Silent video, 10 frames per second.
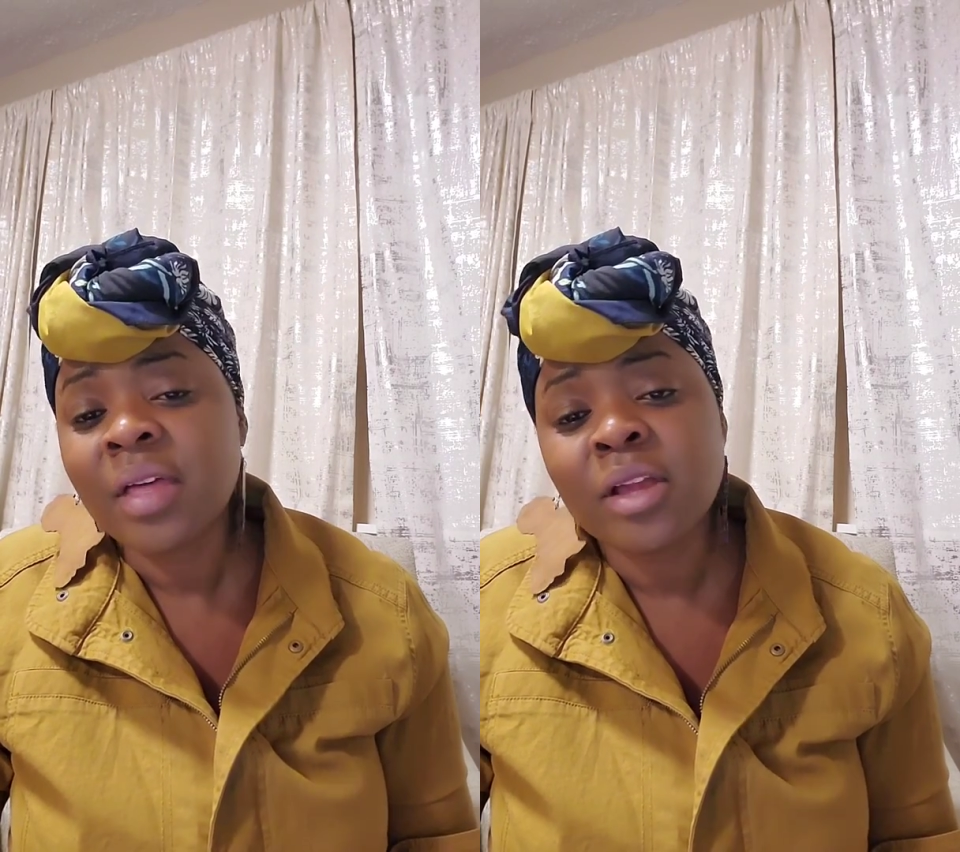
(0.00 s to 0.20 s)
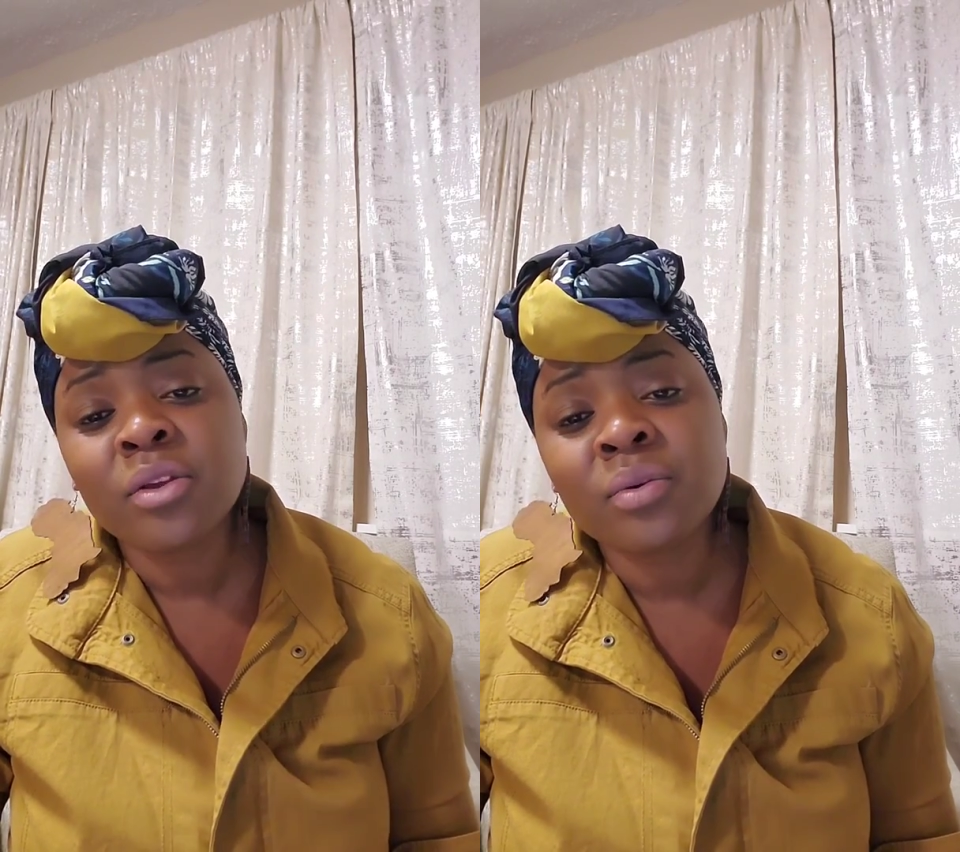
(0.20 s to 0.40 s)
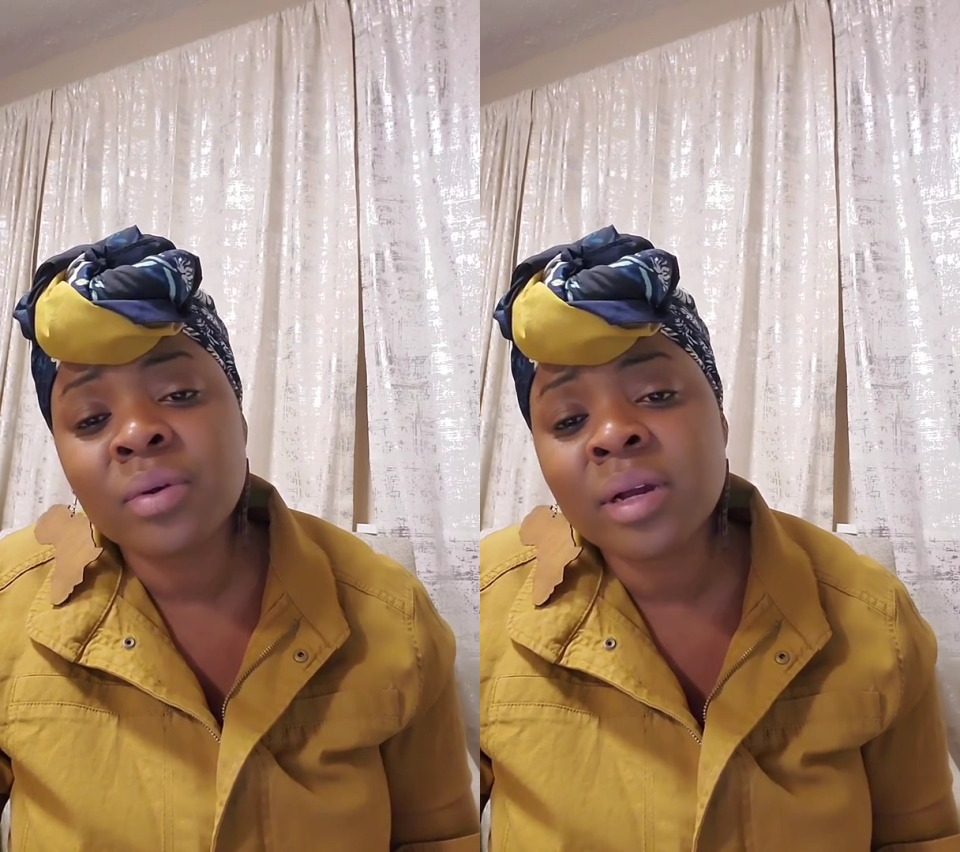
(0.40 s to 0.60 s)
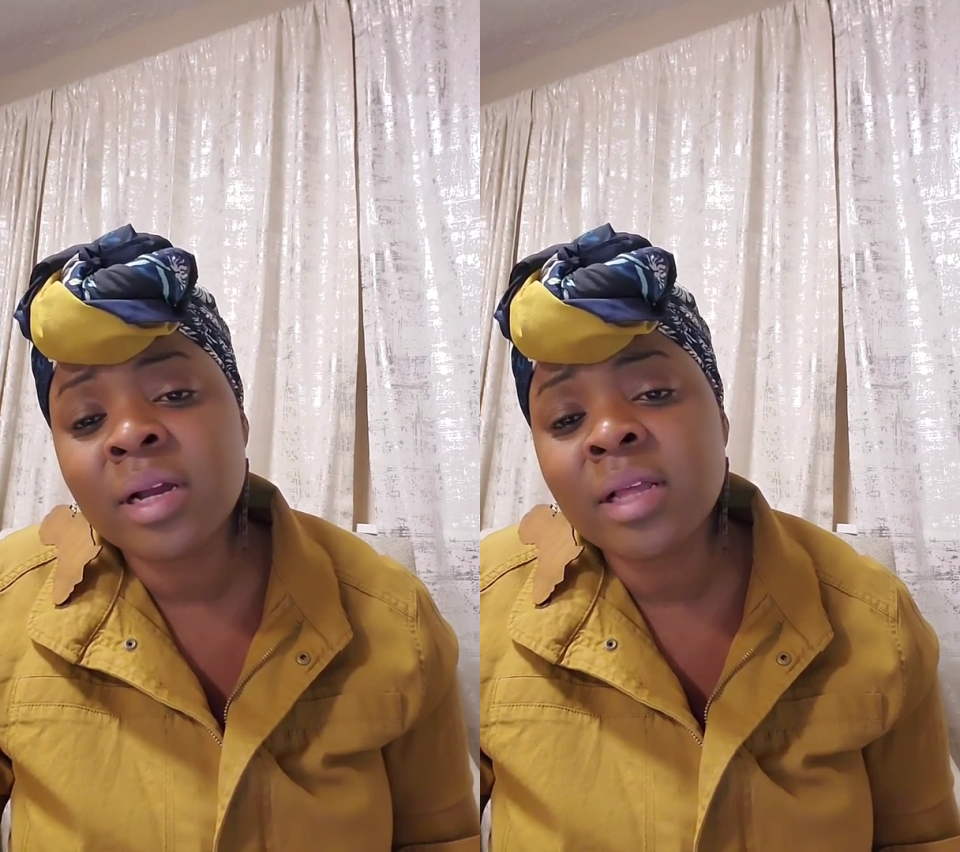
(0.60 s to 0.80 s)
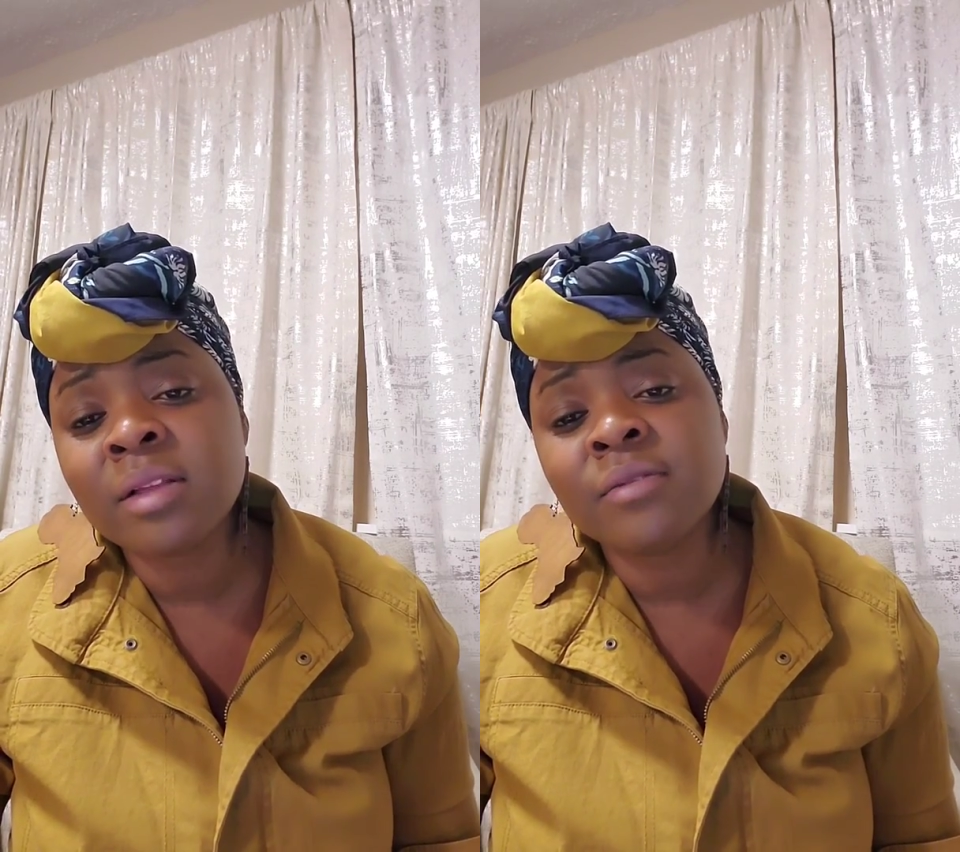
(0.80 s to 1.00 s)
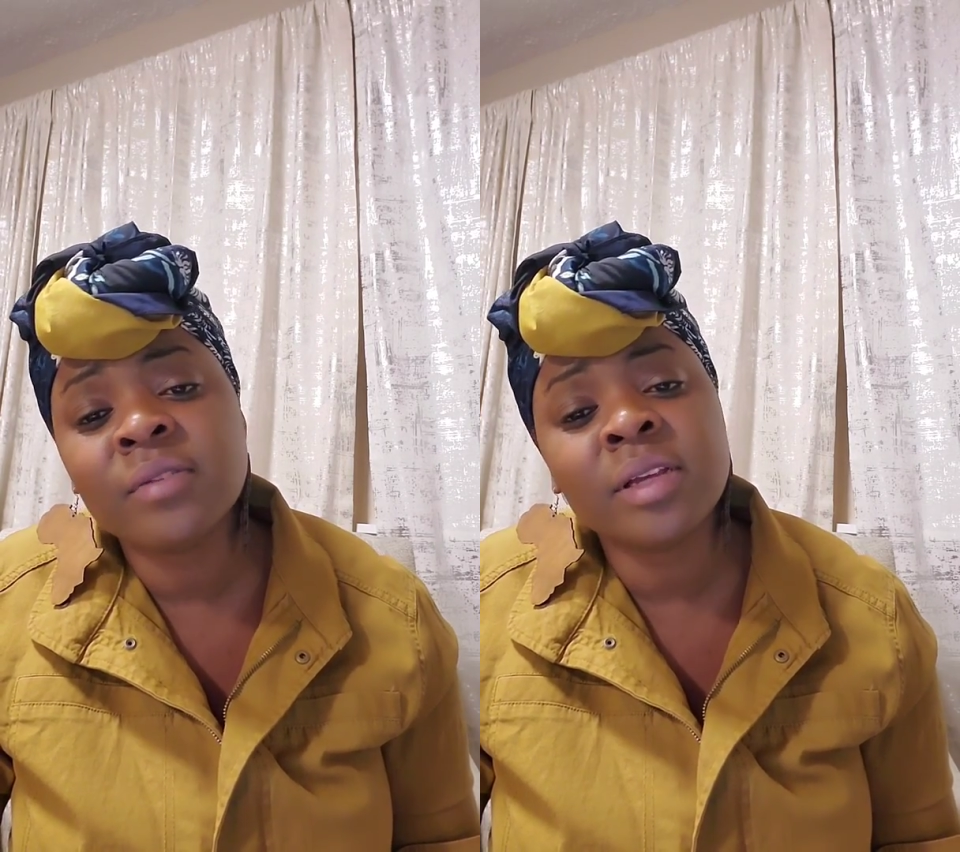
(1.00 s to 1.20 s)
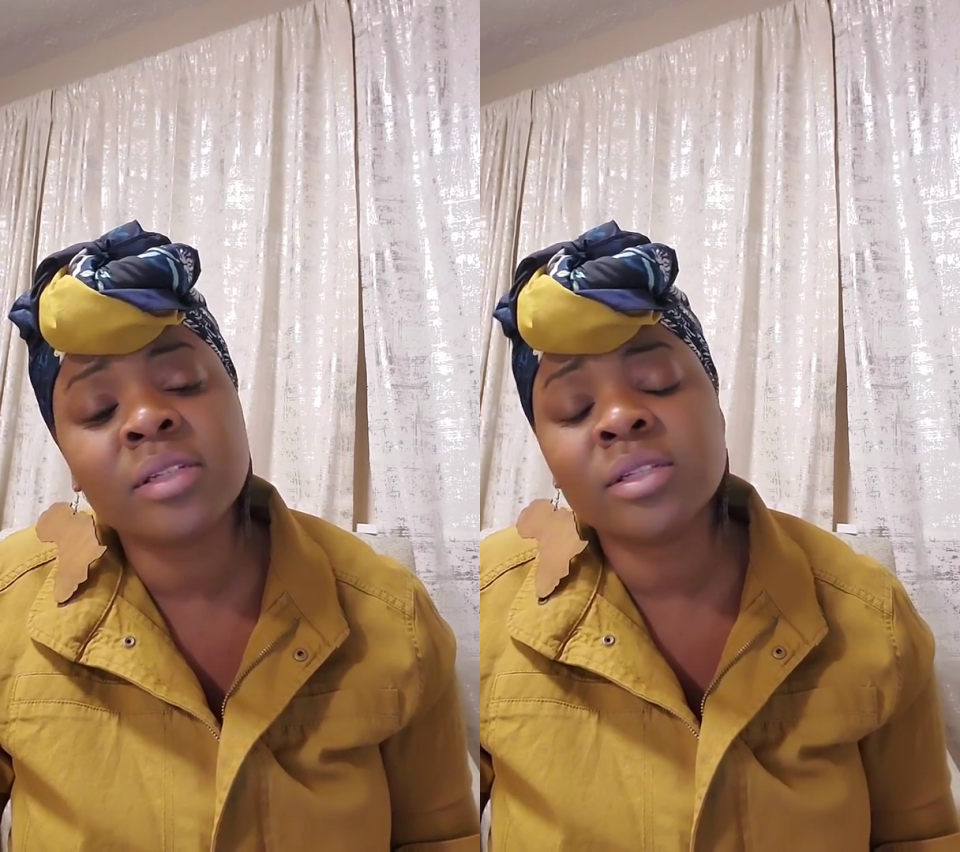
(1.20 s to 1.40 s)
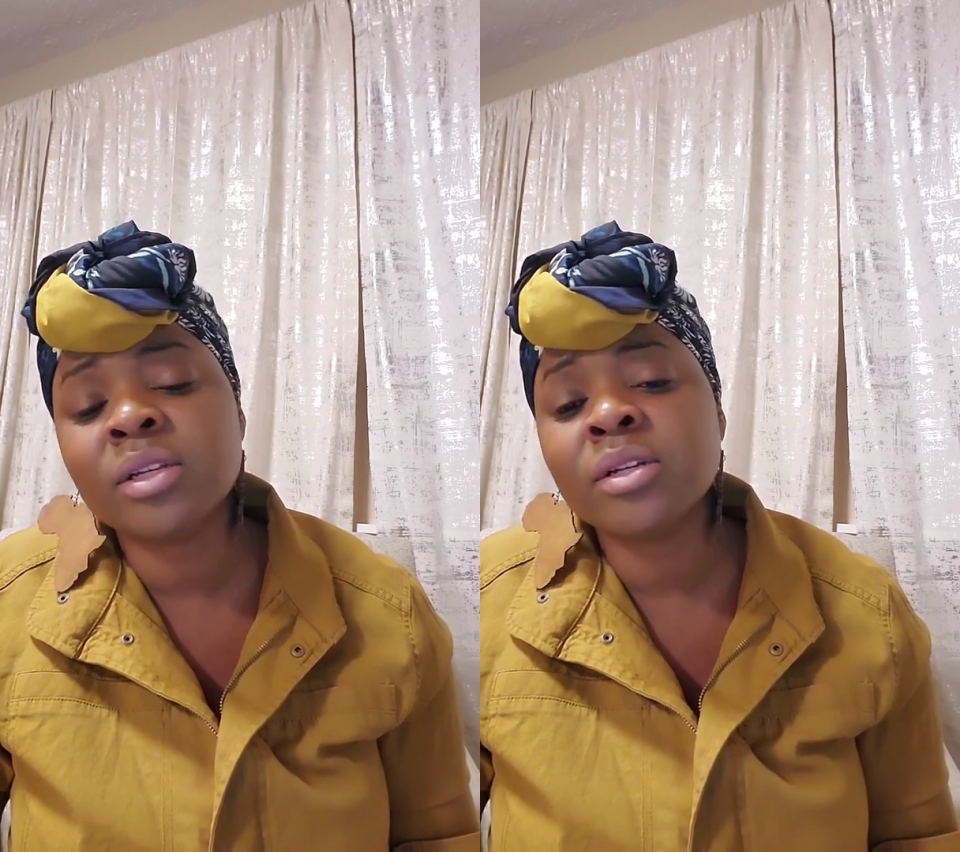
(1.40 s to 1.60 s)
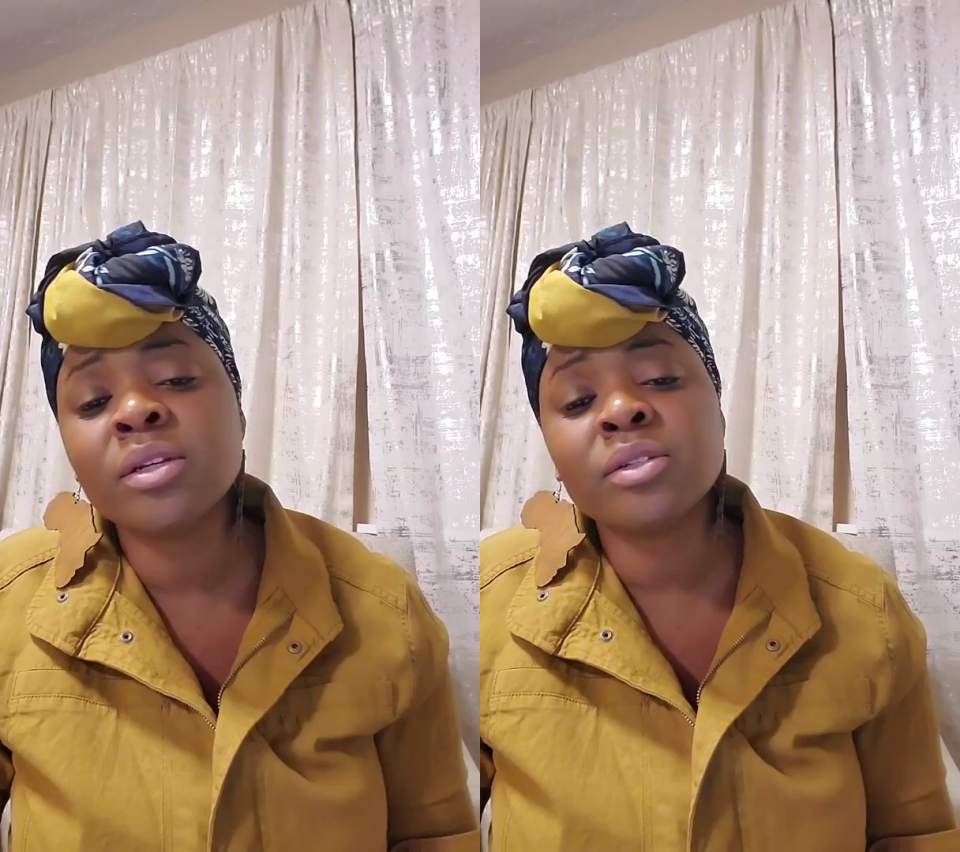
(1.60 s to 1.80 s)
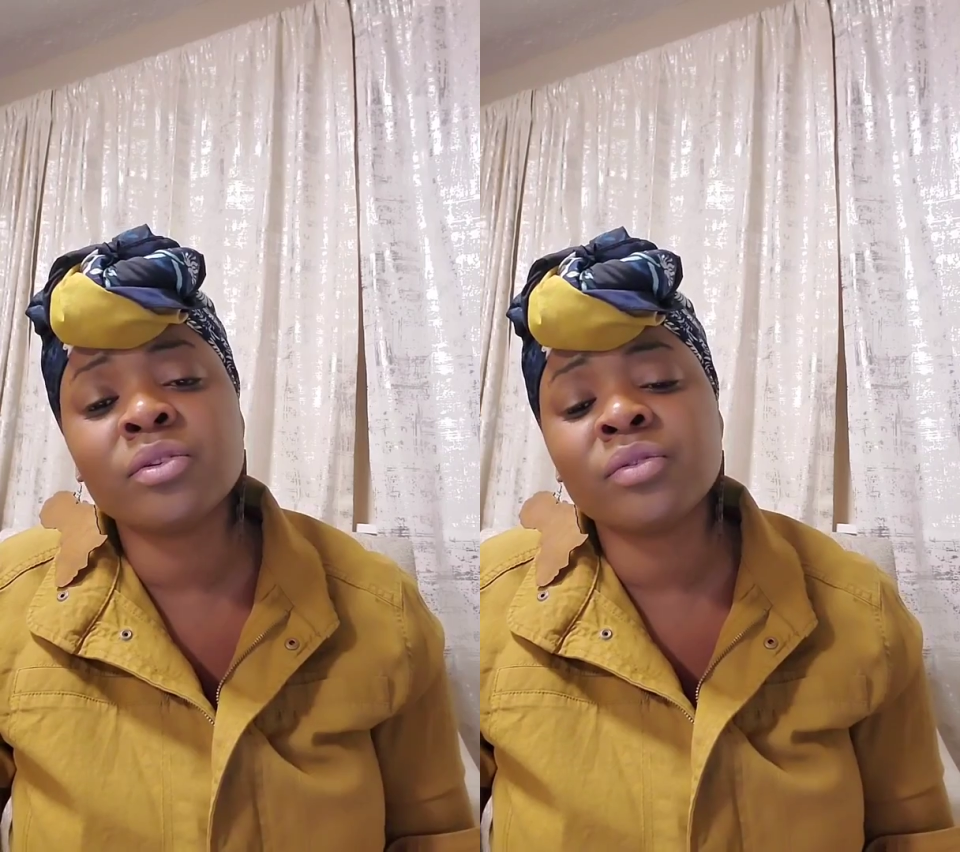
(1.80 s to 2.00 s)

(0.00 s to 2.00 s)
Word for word: that you wear the victor's